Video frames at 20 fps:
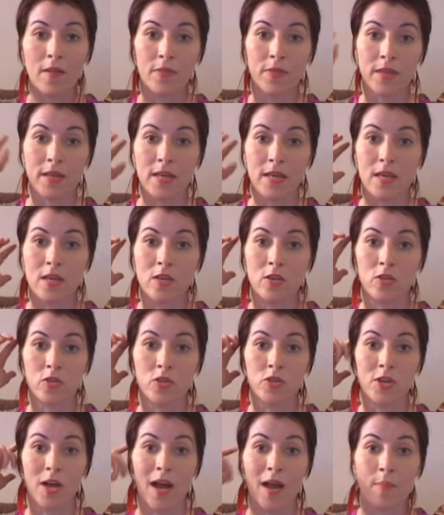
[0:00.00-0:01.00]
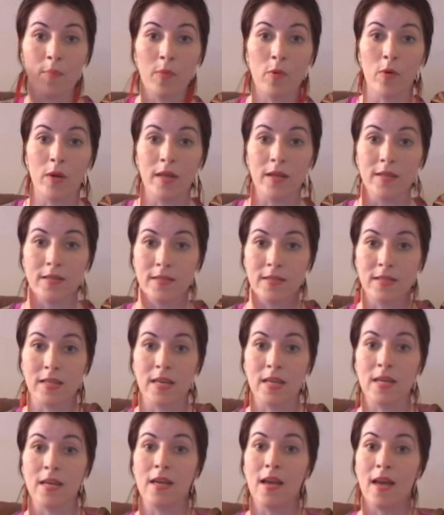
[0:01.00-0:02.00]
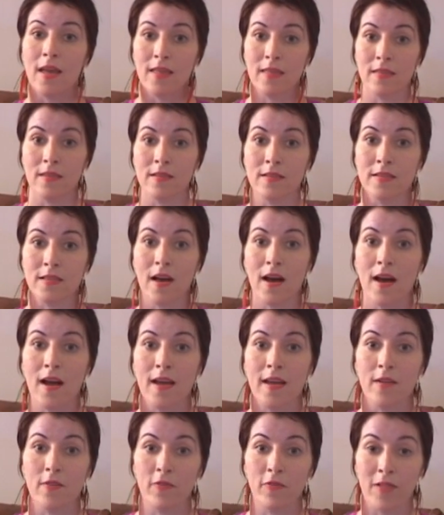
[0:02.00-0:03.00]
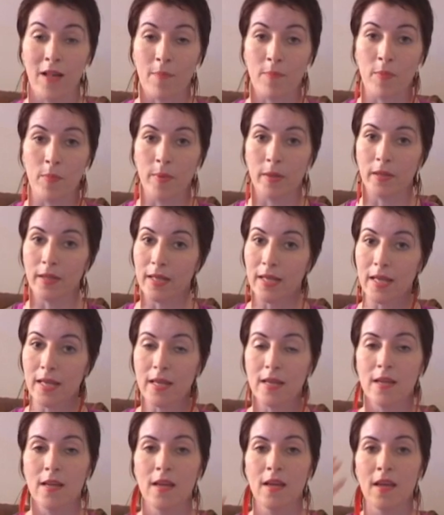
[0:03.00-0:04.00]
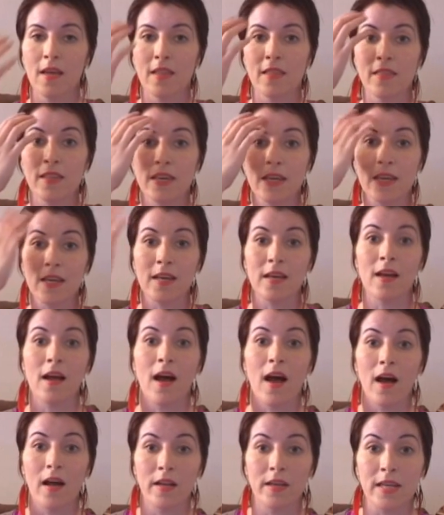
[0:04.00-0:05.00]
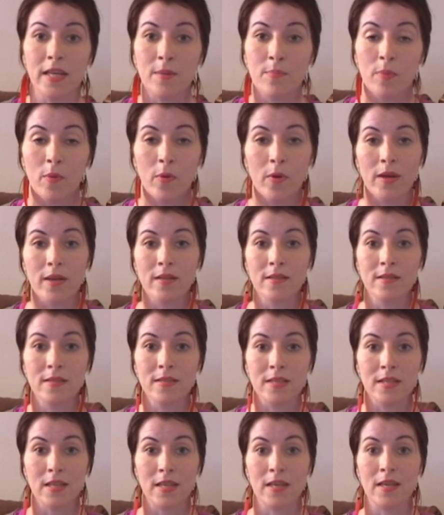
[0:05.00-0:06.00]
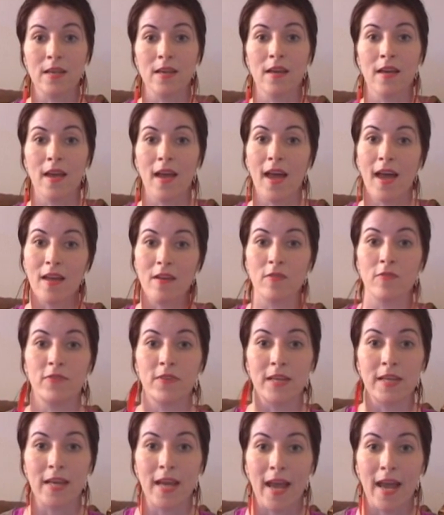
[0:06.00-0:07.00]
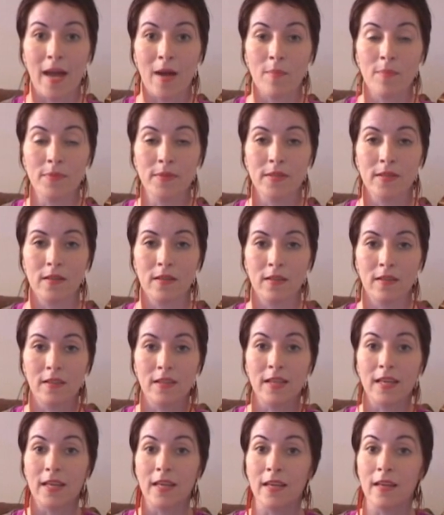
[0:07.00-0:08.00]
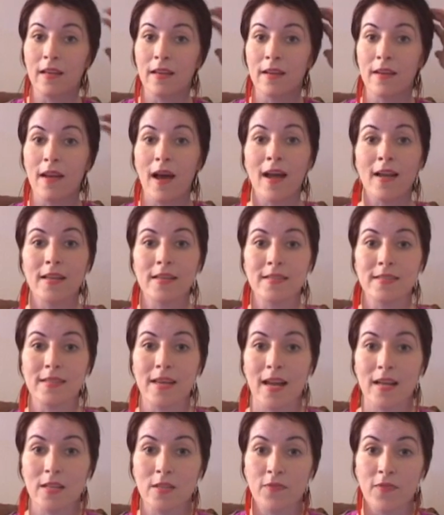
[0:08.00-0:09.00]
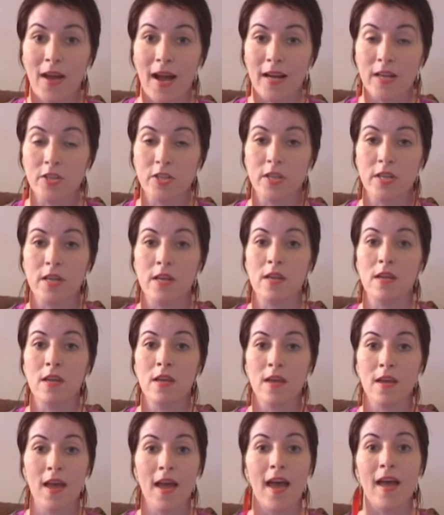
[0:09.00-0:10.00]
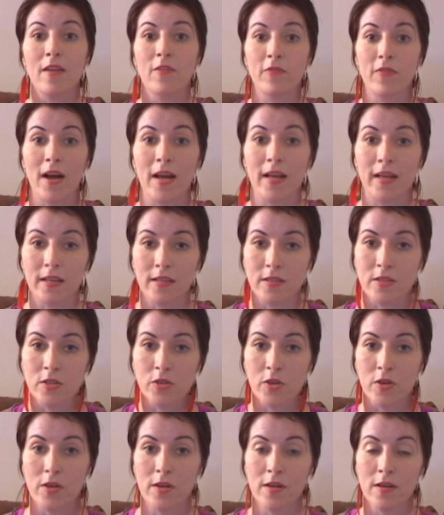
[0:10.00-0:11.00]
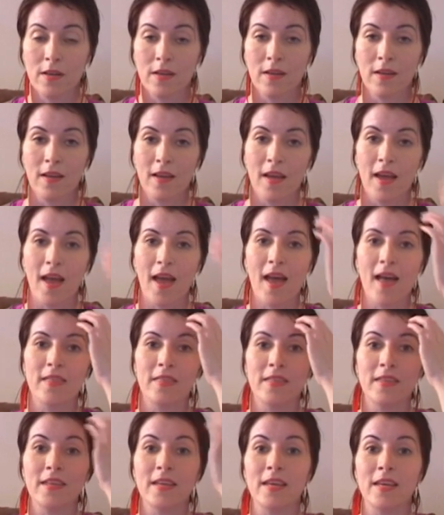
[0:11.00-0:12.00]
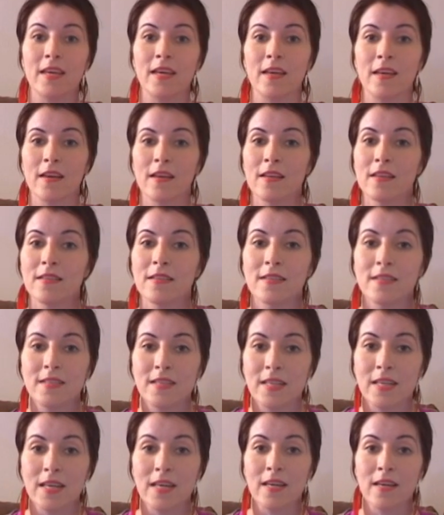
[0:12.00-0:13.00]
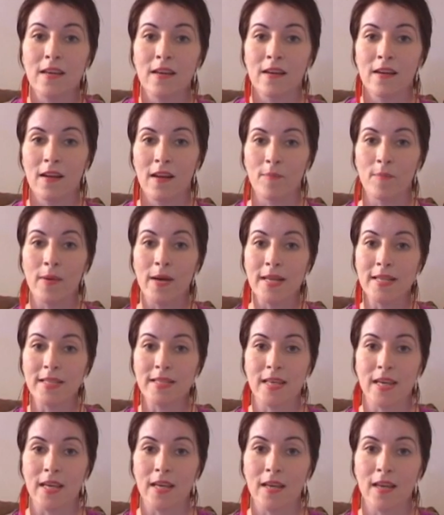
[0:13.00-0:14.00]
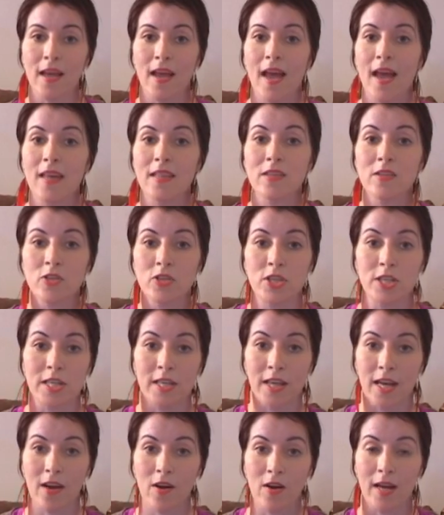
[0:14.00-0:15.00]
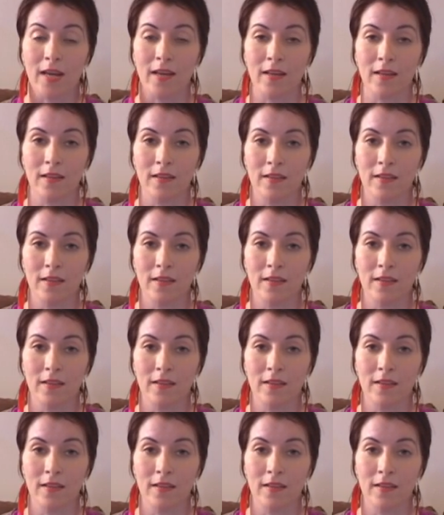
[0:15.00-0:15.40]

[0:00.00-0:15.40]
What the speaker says: the Zhi poignancy and the Zai inflappability, the Ni buoyancy and V amped, the Ni dissatisfaction and Vi concern, and the Z bracing and the G caring.